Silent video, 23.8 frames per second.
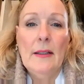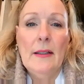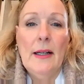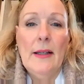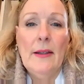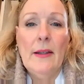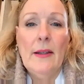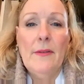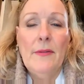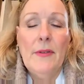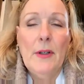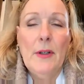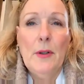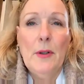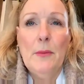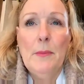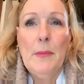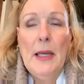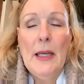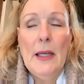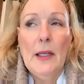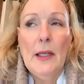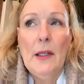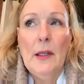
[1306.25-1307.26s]
and I love their
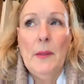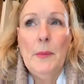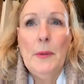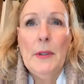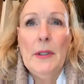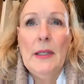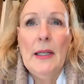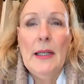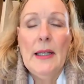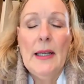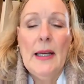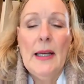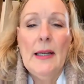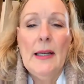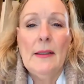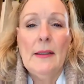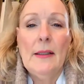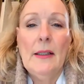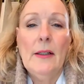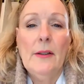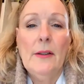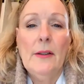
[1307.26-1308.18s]
makeup, and they got,